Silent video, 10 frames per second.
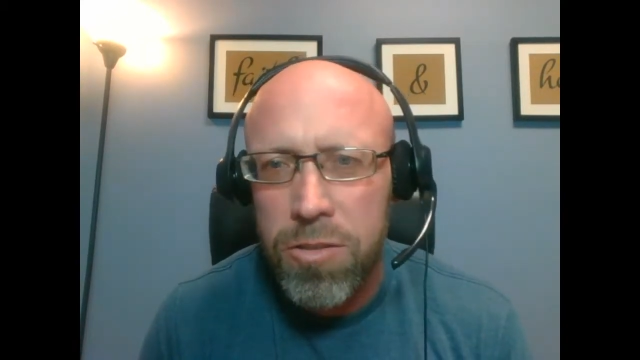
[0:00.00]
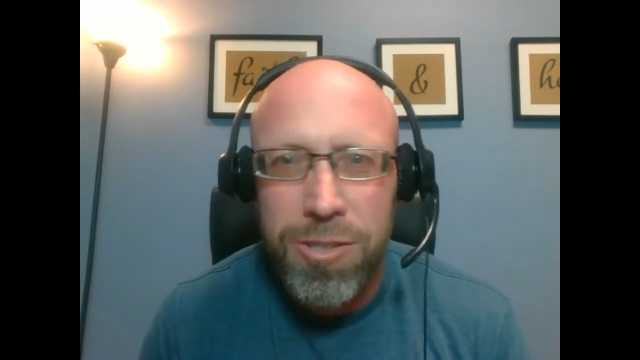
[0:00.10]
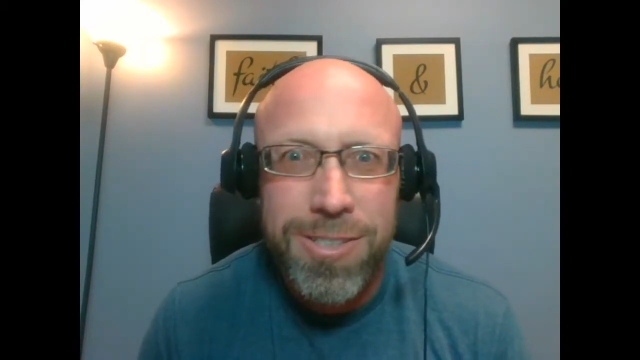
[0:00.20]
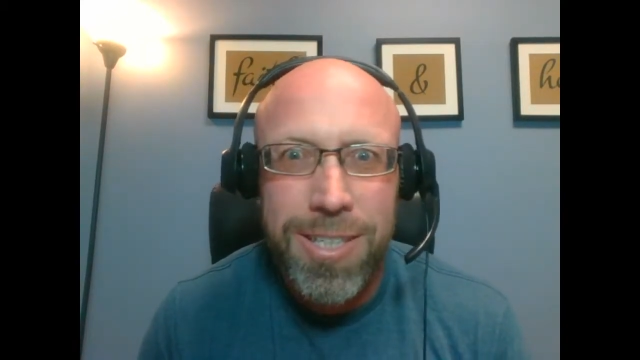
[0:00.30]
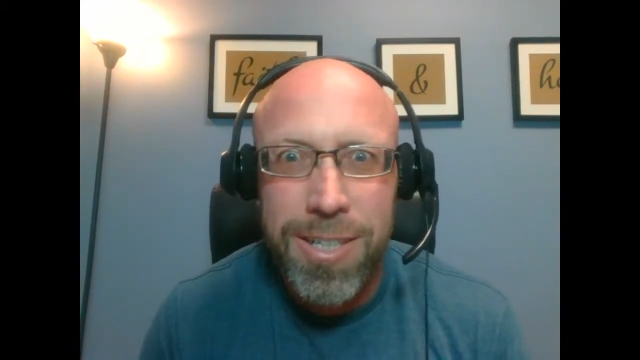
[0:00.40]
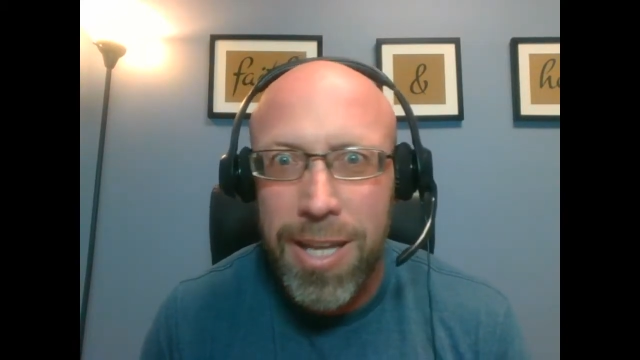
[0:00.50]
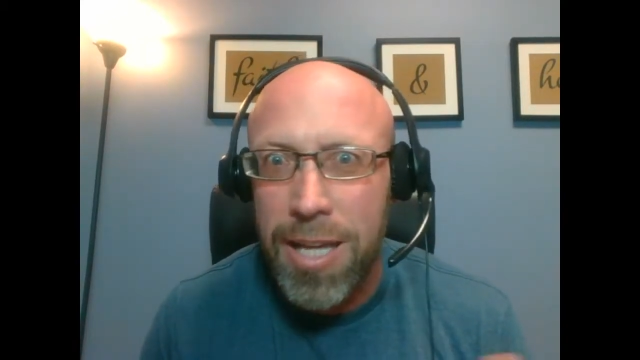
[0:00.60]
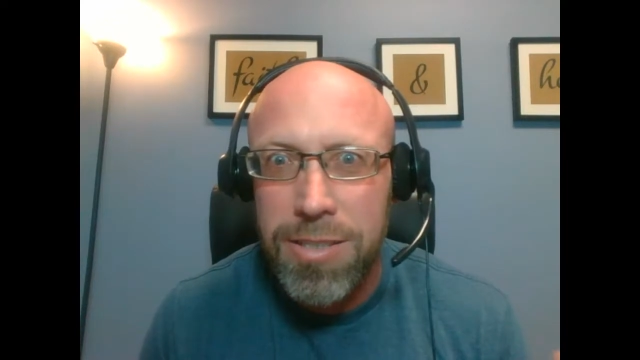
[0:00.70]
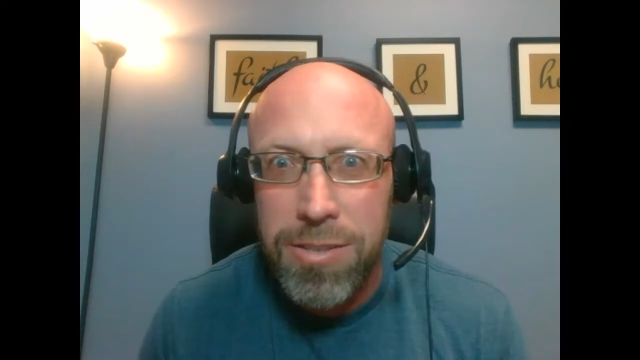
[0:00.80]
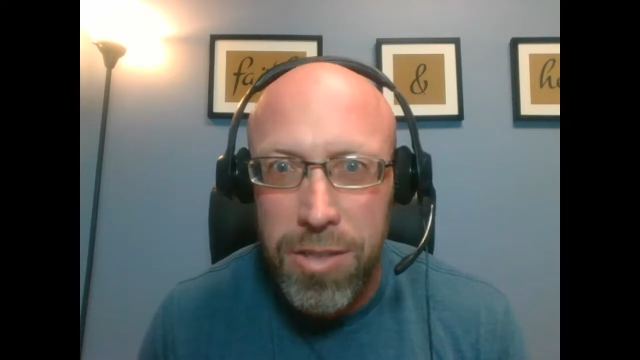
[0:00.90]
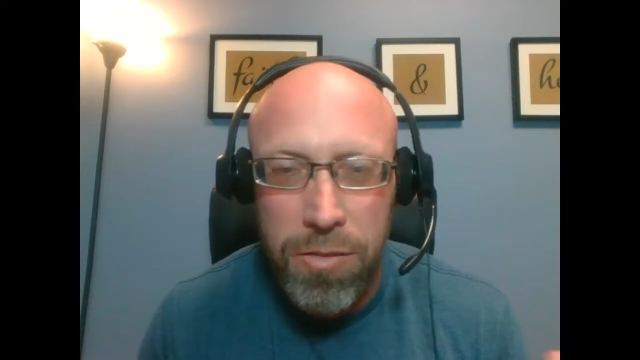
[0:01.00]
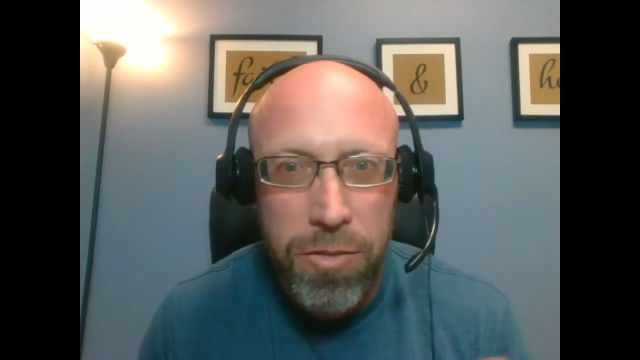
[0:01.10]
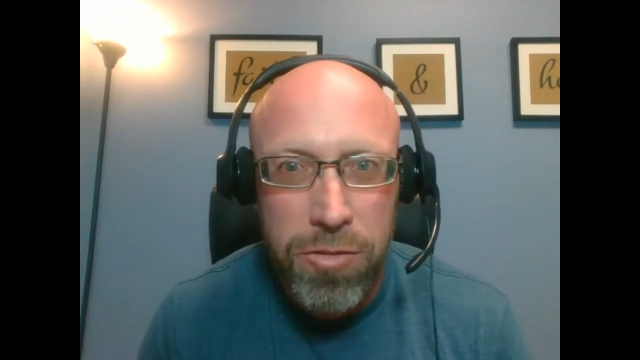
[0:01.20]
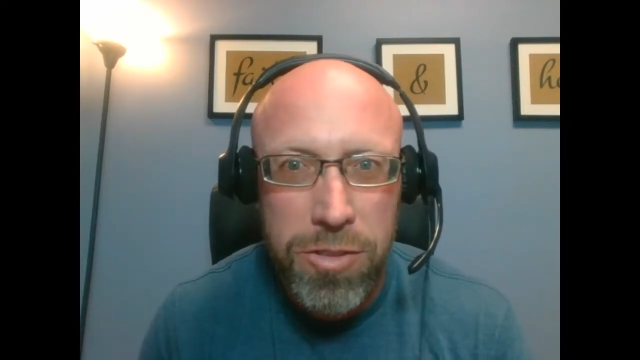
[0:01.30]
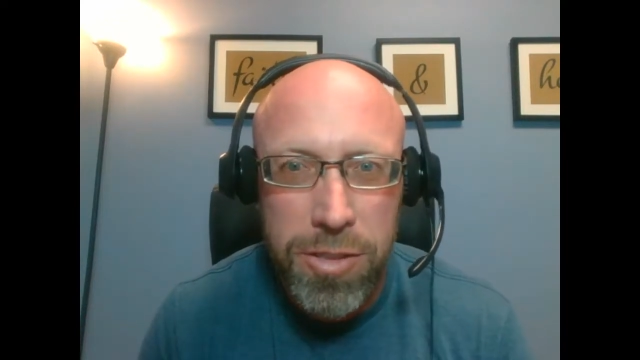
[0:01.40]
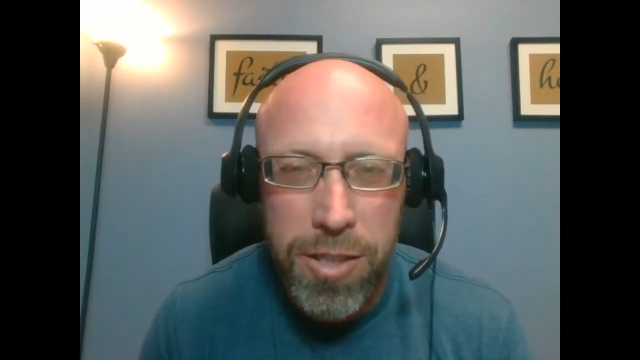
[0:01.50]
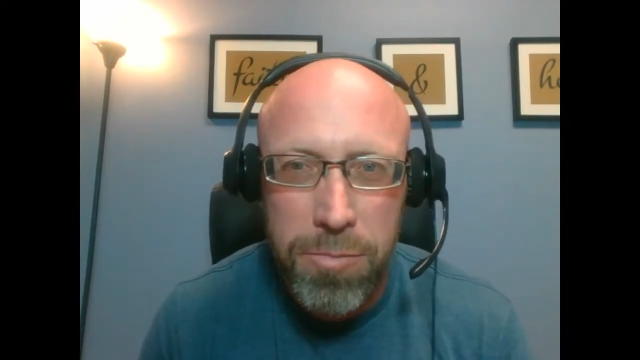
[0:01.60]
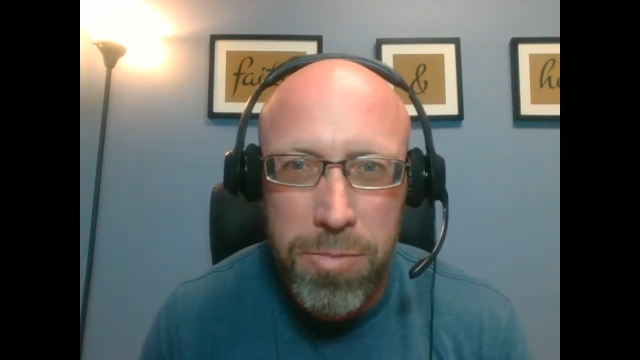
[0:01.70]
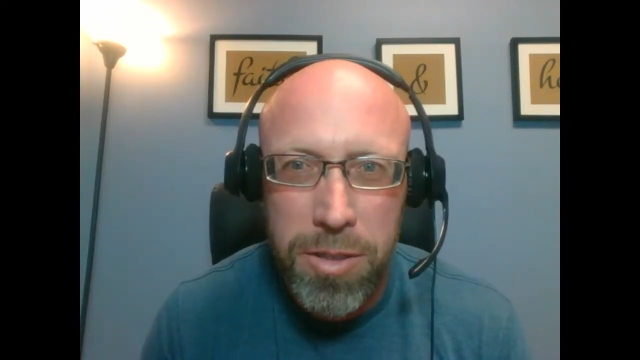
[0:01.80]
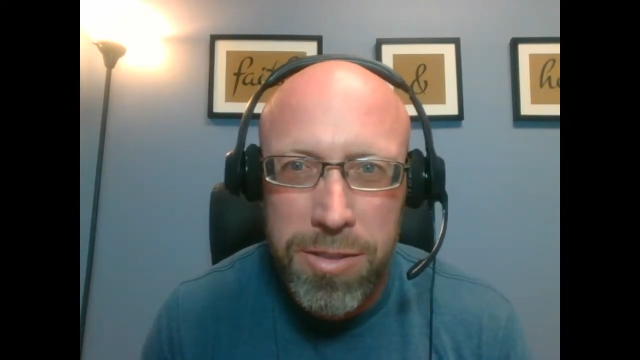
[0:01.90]
or you can say classes, however you want to say it,
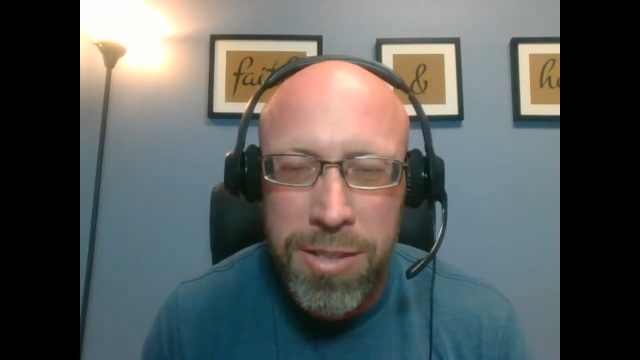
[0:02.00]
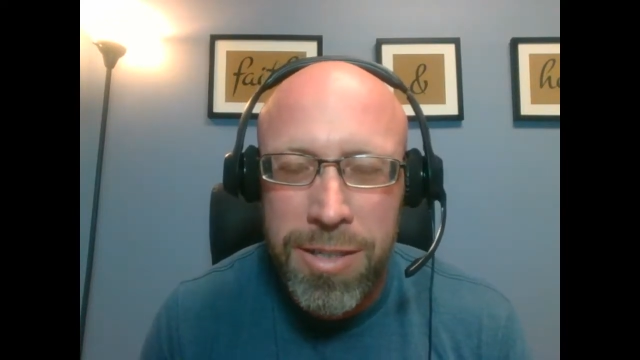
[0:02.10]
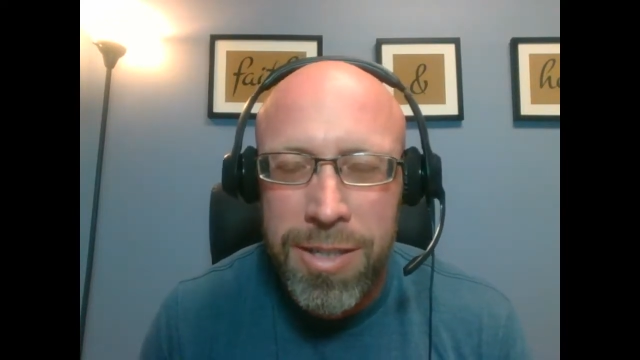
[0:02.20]
but